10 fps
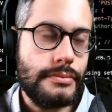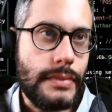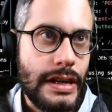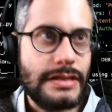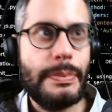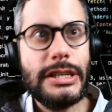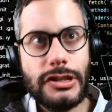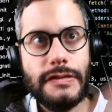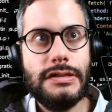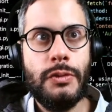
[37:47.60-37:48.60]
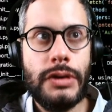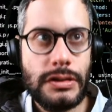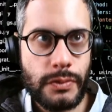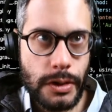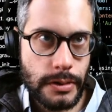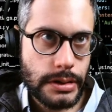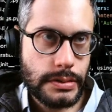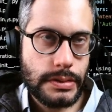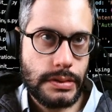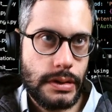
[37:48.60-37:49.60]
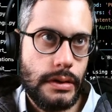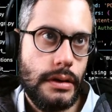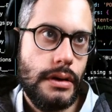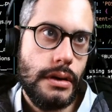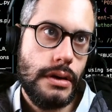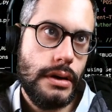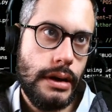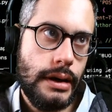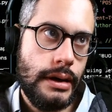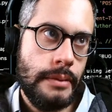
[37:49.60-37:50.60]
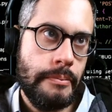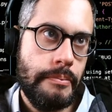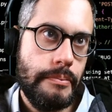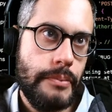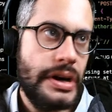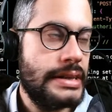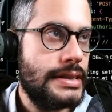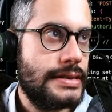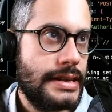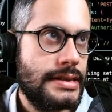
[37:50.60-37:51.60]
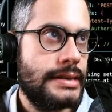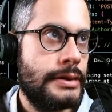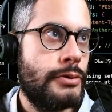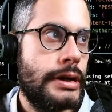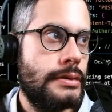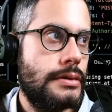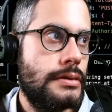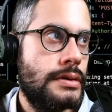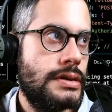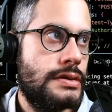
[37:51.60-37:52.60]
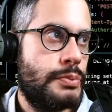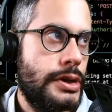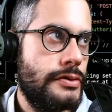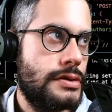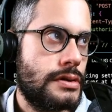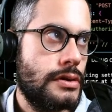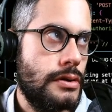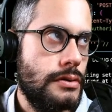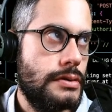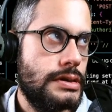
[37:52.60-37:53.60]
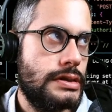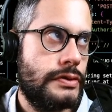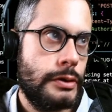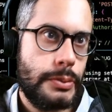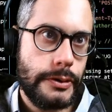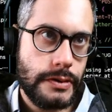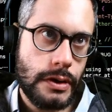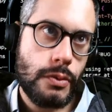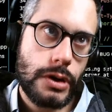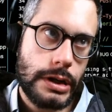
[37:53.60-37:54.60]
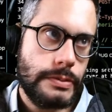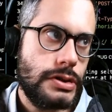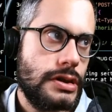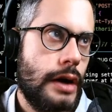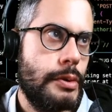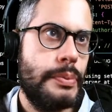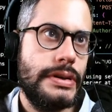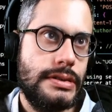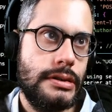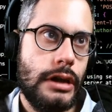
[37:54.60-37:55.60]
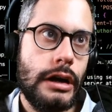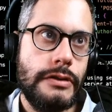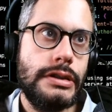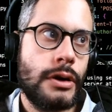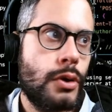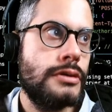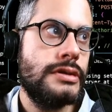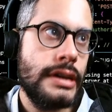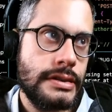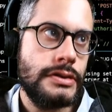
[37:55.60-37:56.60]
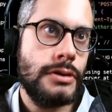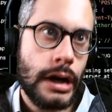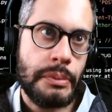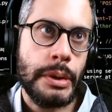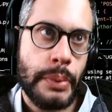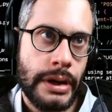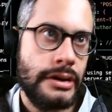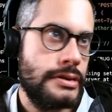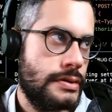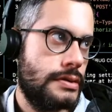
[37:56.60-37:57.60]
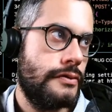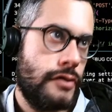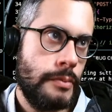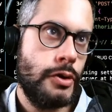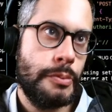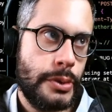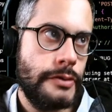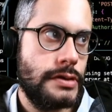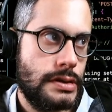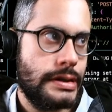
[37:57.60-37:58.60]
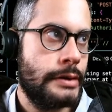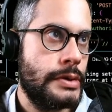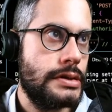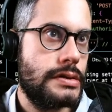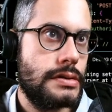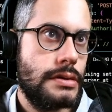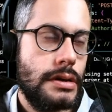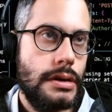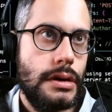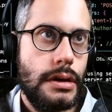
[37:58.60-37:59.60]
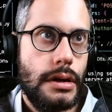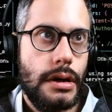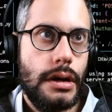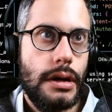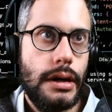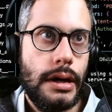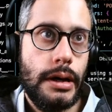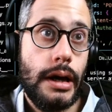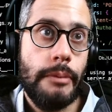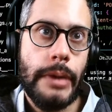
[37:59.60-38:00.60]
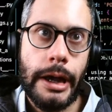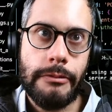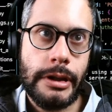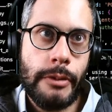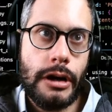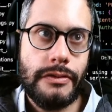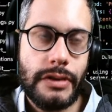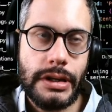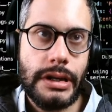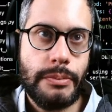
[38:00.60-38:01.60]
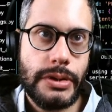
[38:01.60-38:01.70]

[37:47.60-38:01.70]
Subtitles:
especially if someone else wrote it. But in this case, I did write this previous code. This is from a previous homework, and I'm just copy pasting a lot of it. The course lets you copy paste from your previous assignments. I'm heavily modifying it, but